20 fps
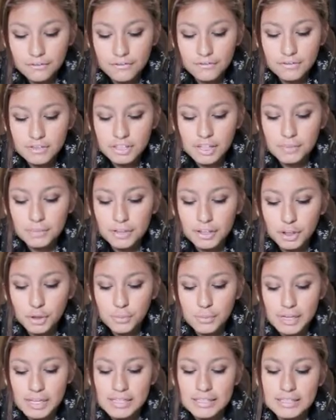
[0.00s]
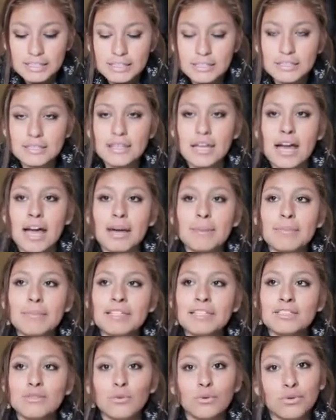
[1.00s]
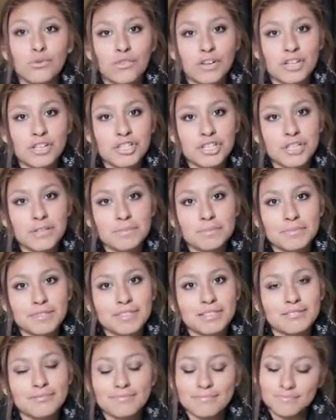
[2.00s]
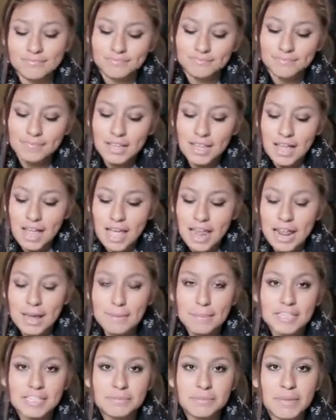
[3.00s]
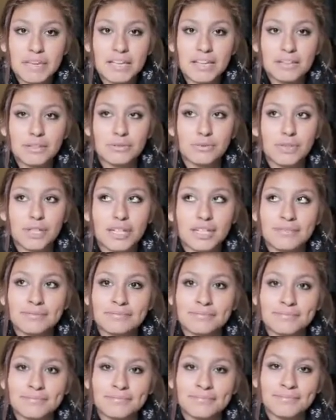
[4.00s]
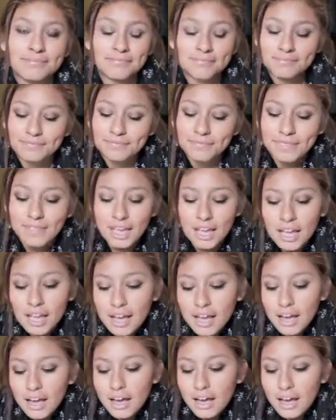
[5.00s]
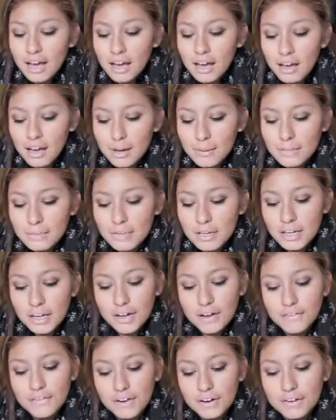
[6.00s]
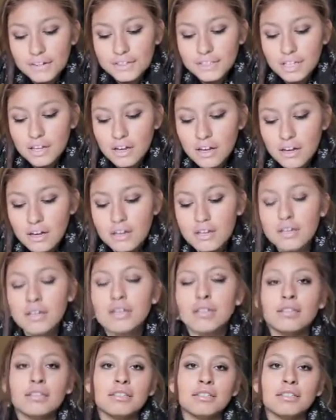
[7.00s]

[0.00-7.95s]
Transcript: So something you miss? I miss old friendships. I miss being a little kid. A favorite song?